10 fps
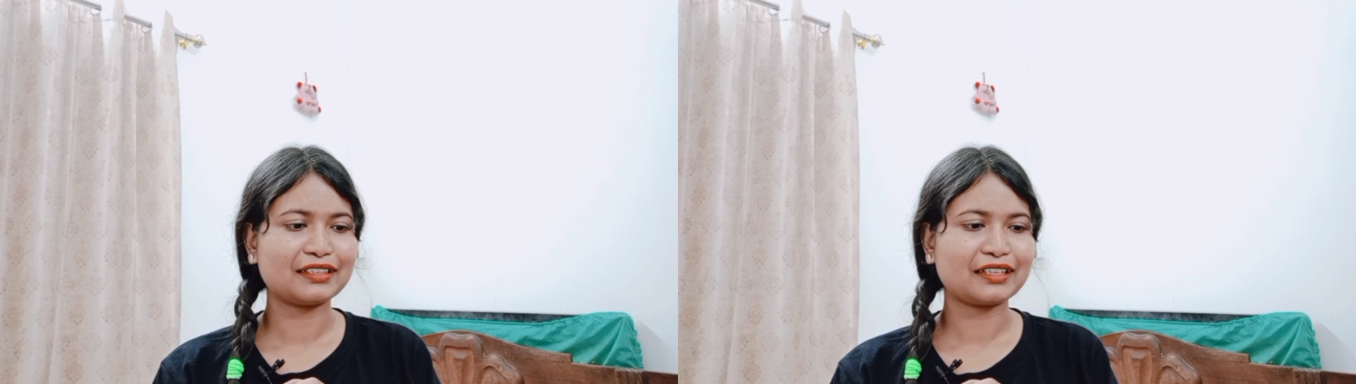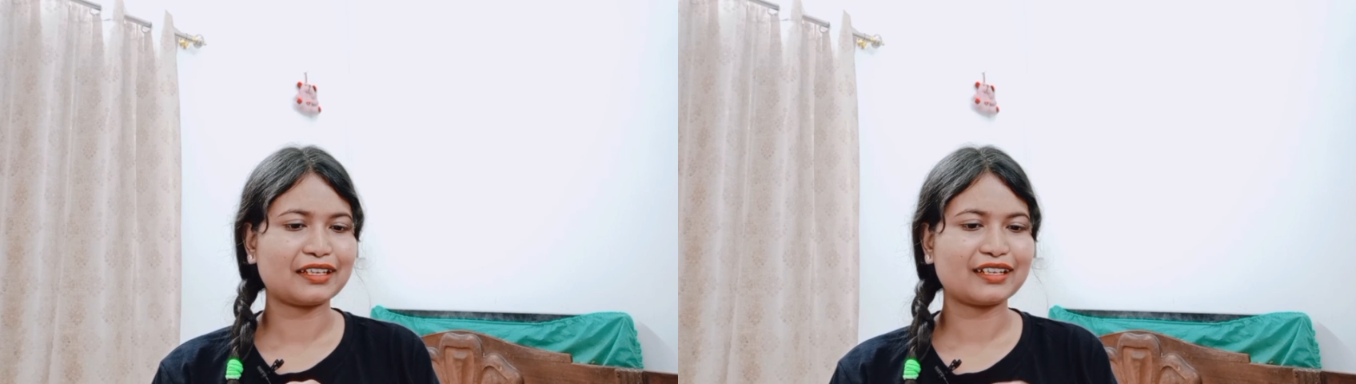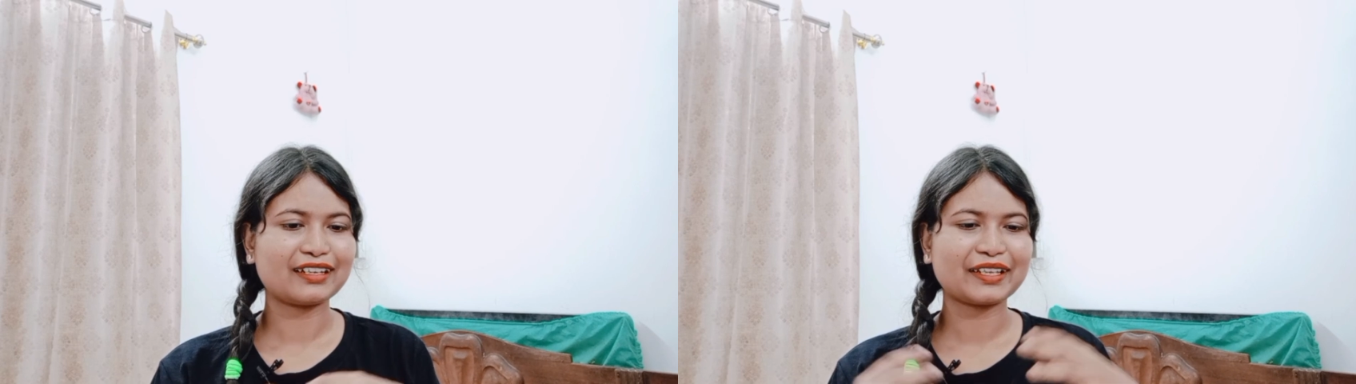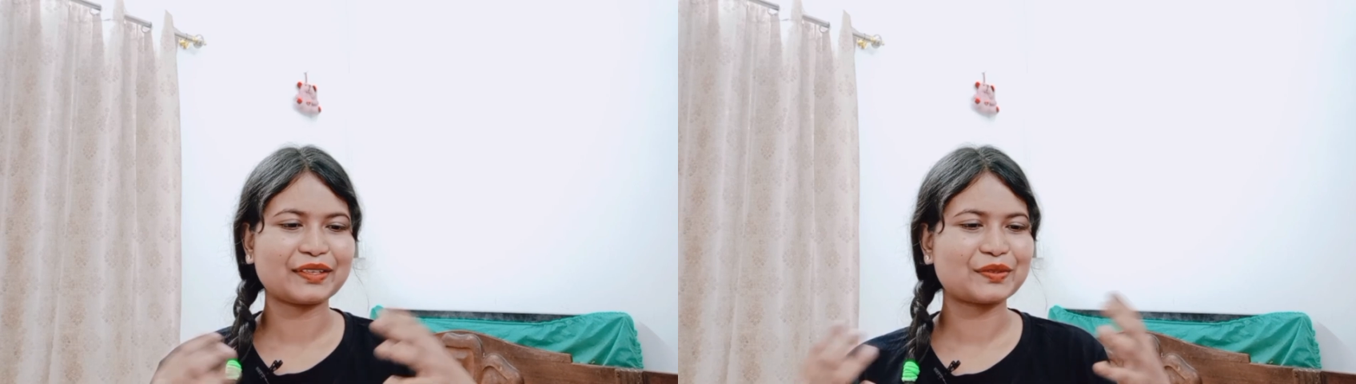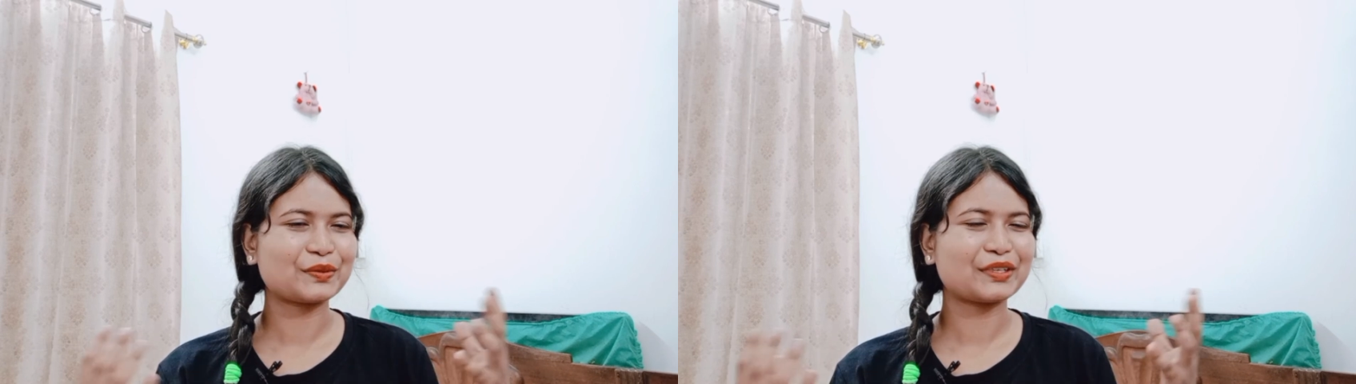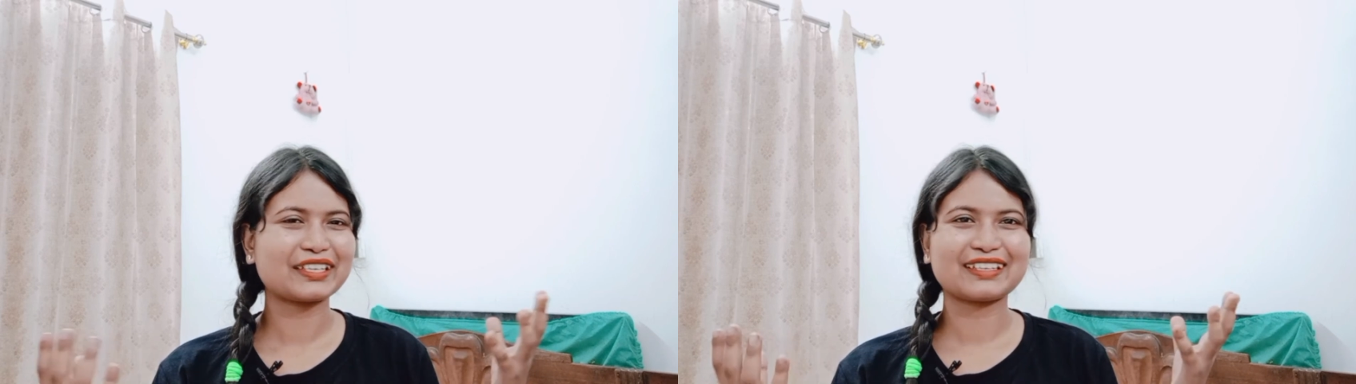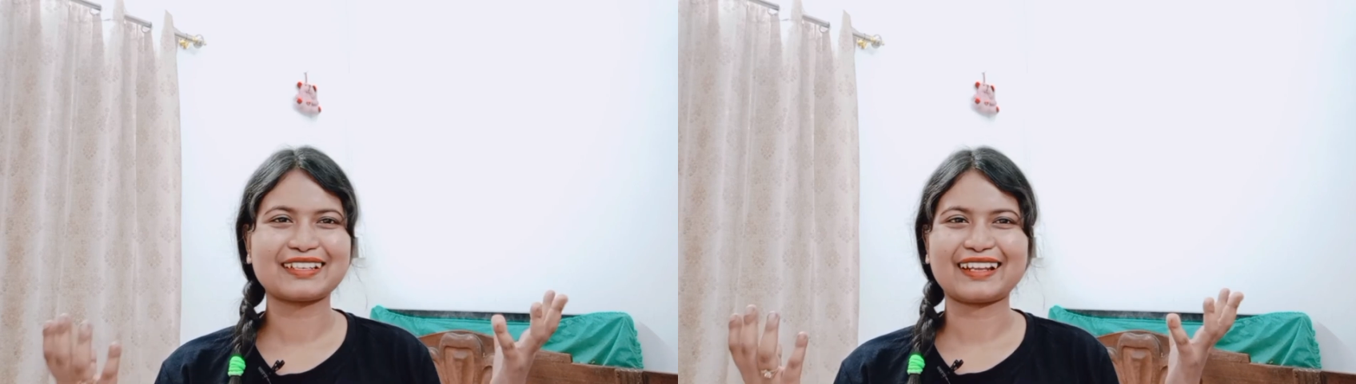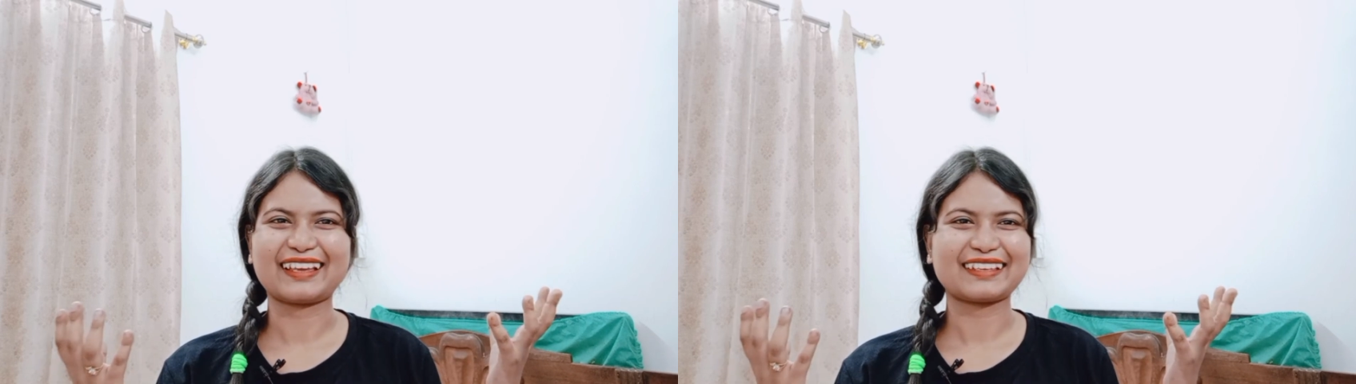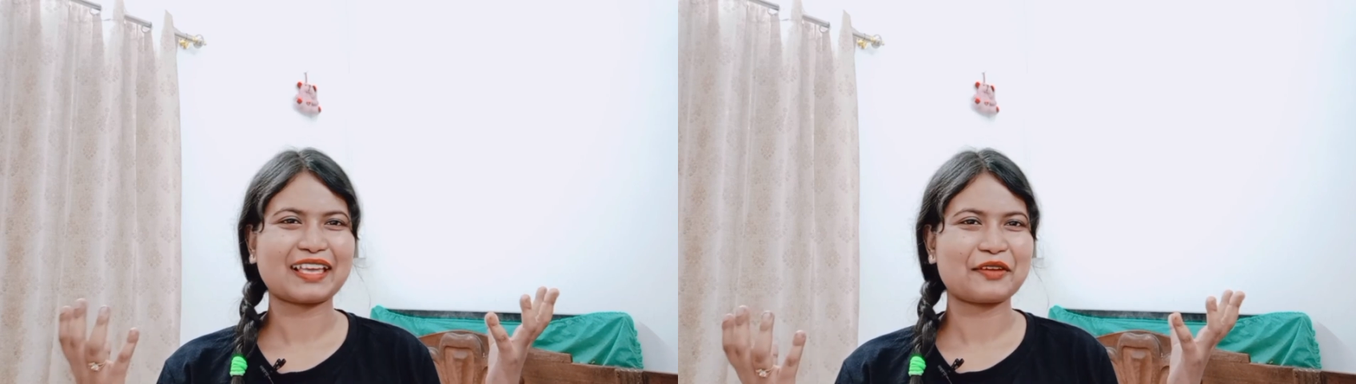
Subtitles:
they are like doing it like